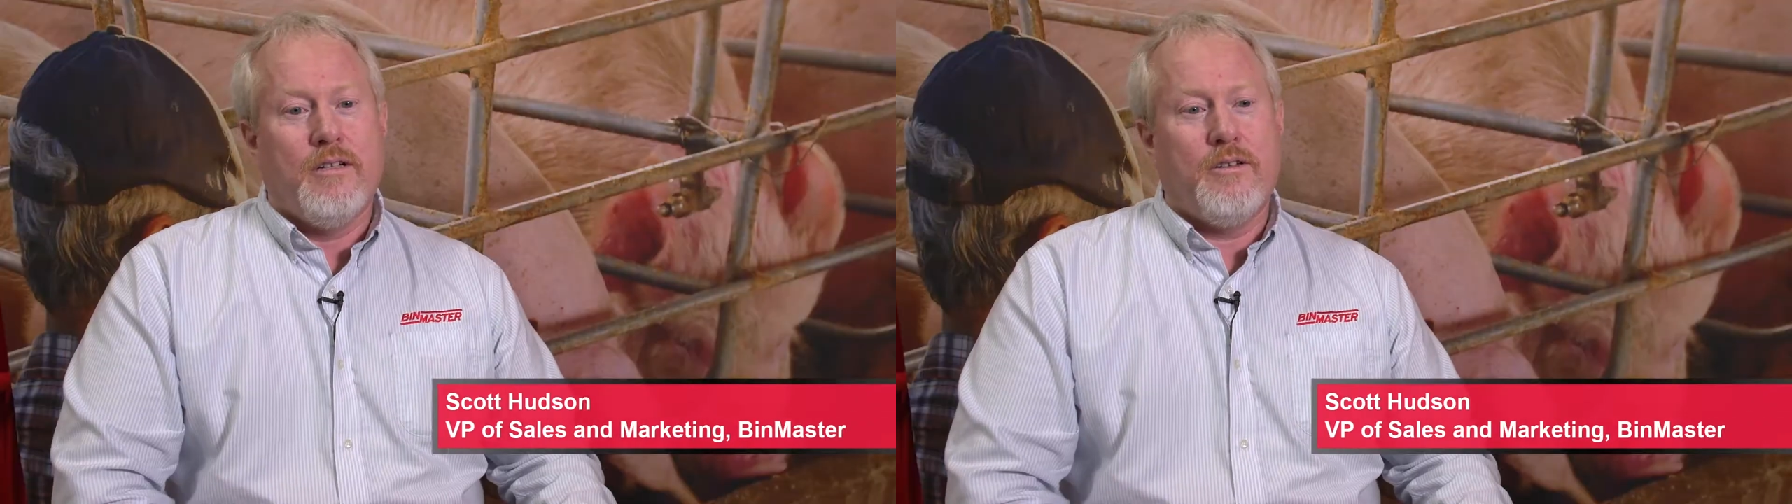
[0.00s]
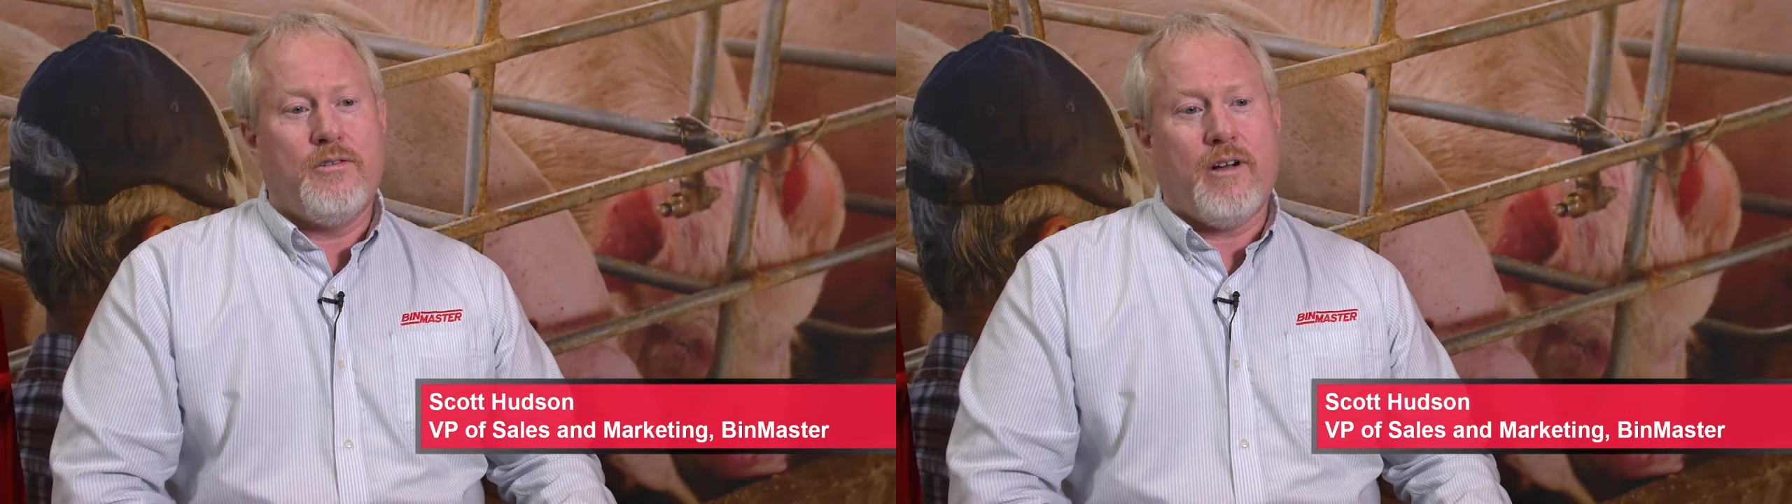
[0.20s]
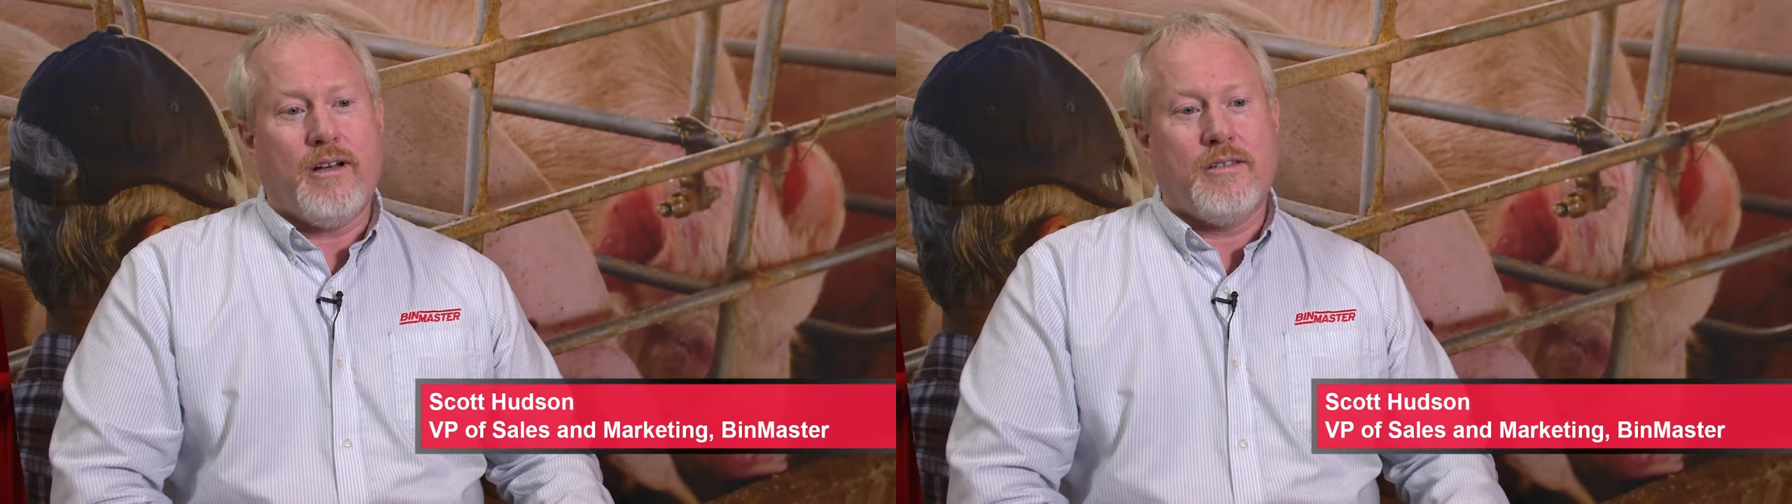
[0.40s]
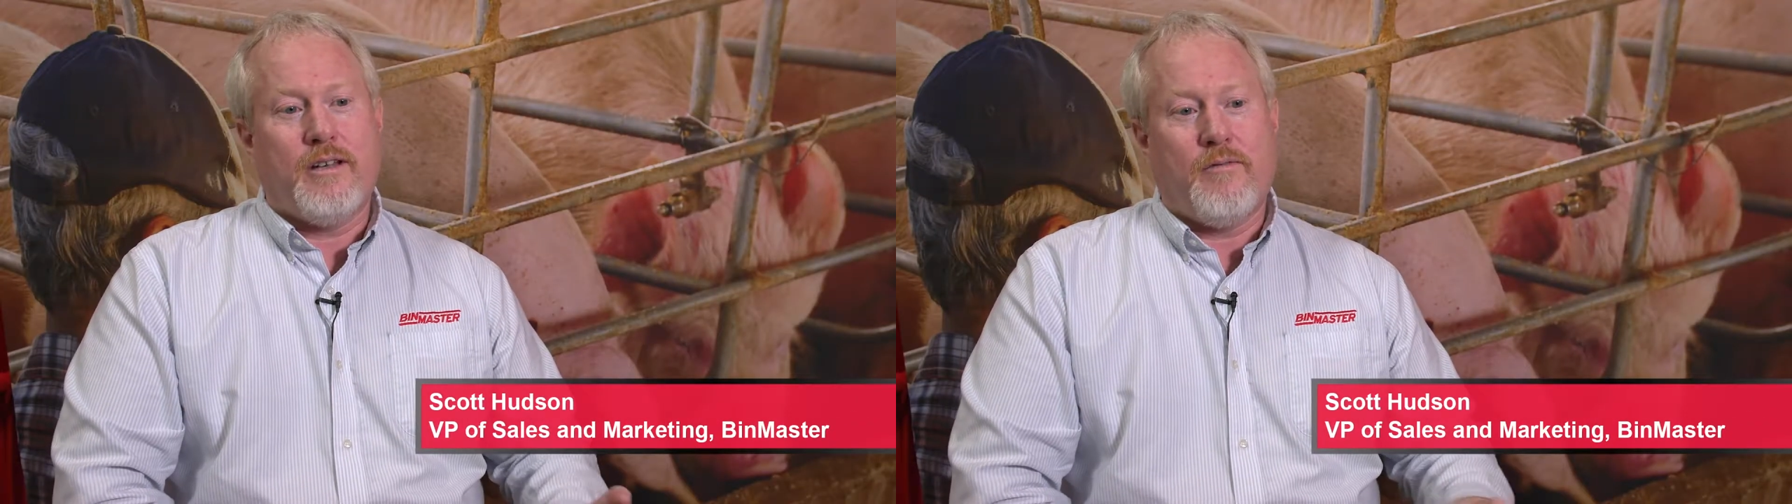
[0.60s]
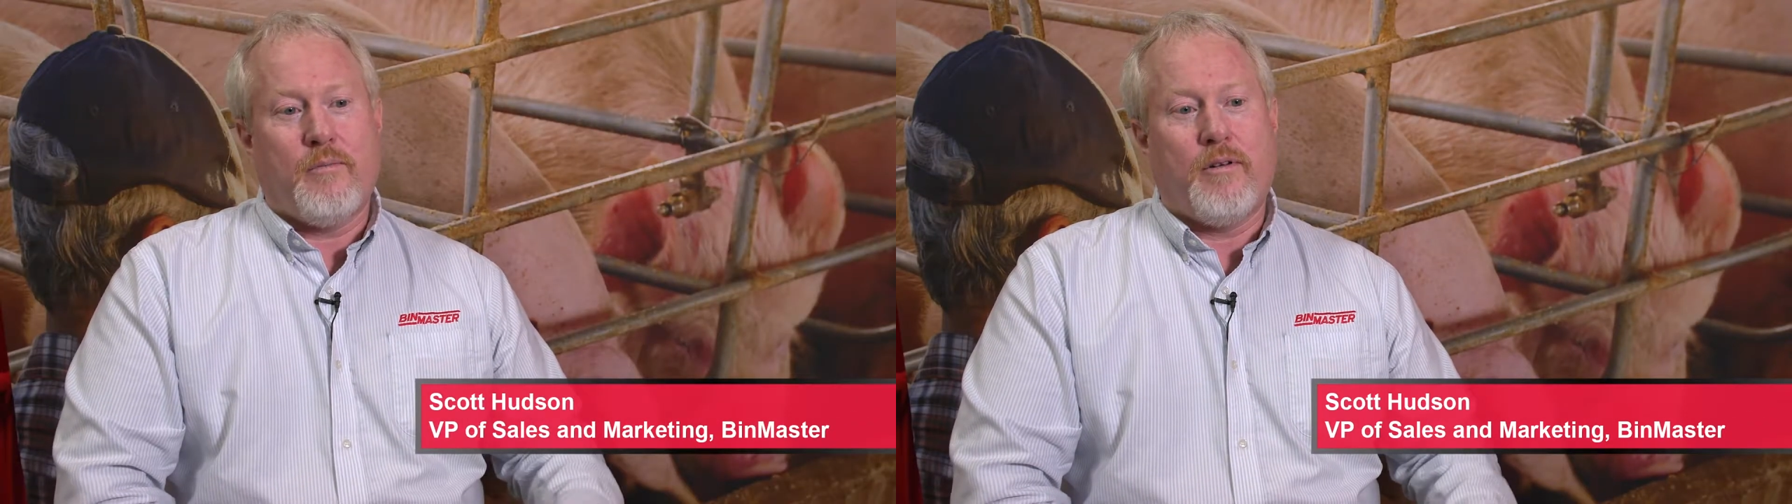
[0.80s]
to try to
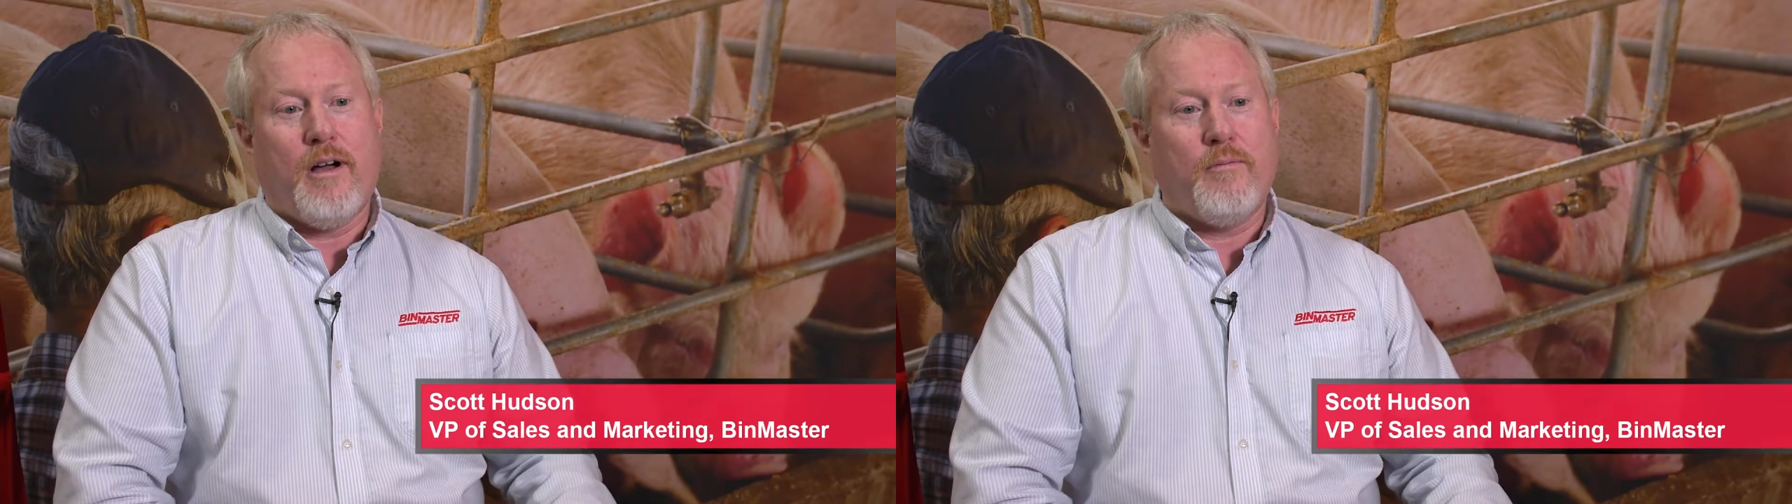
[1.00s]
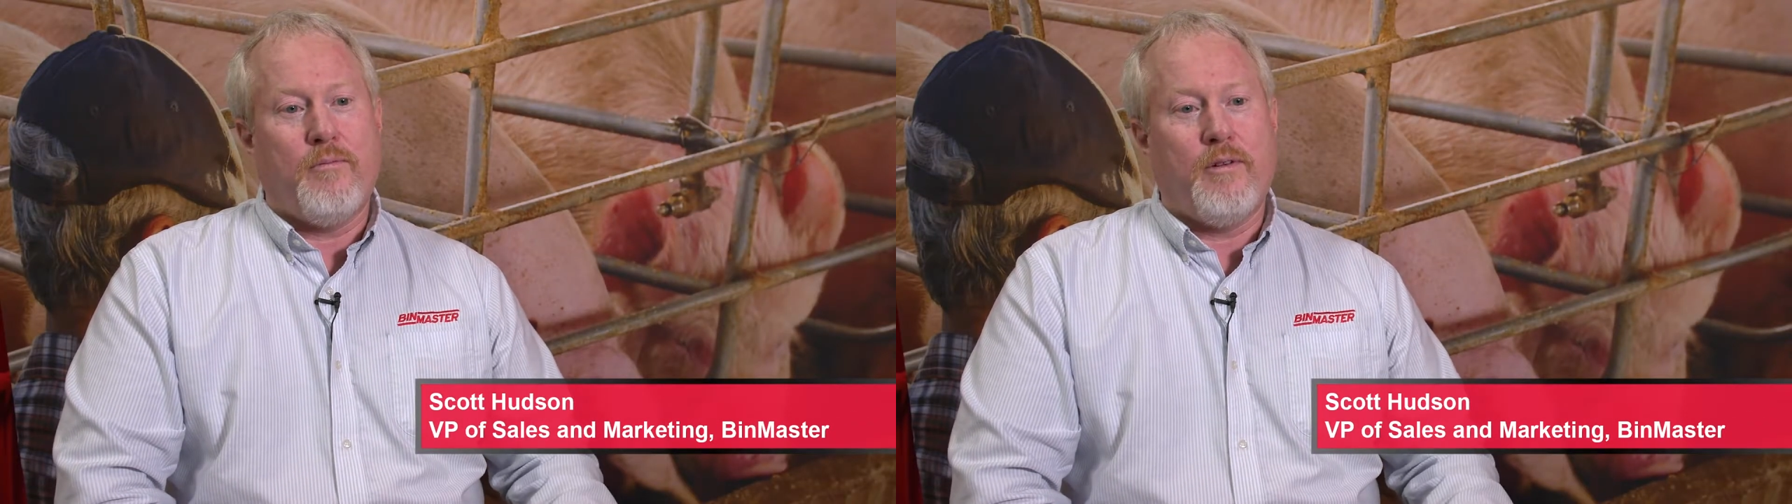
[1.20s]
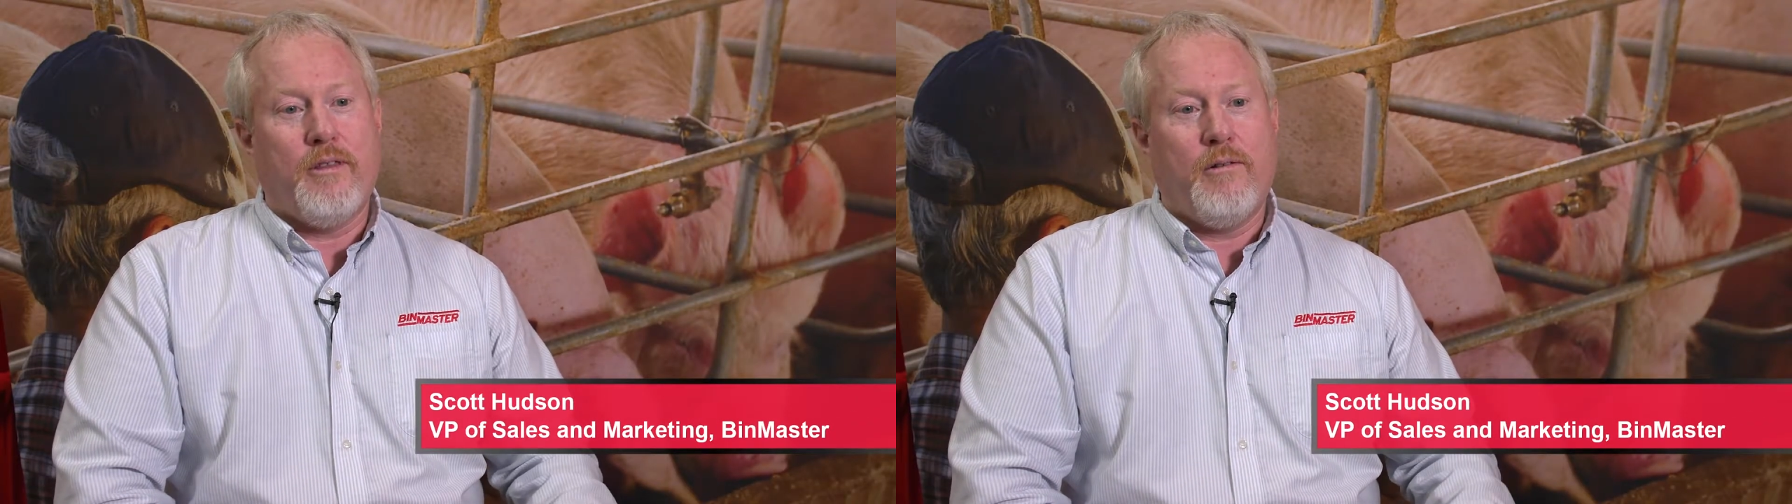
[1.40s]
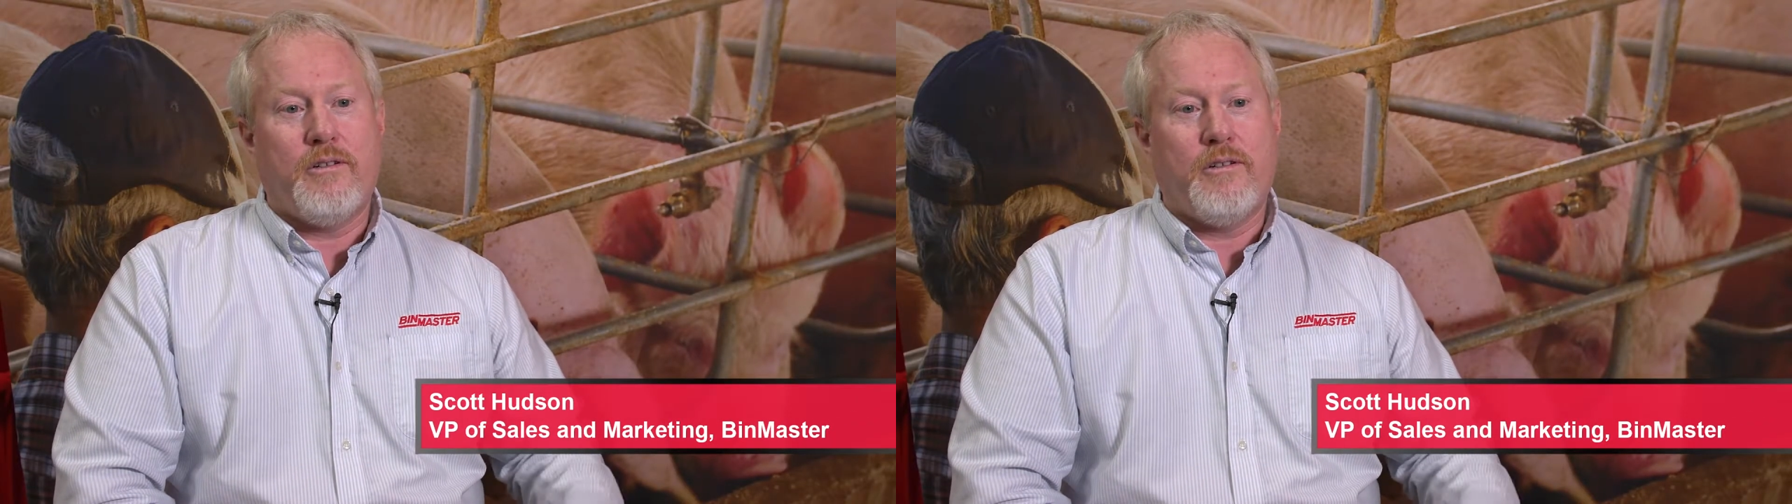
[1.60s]
solve a problem where they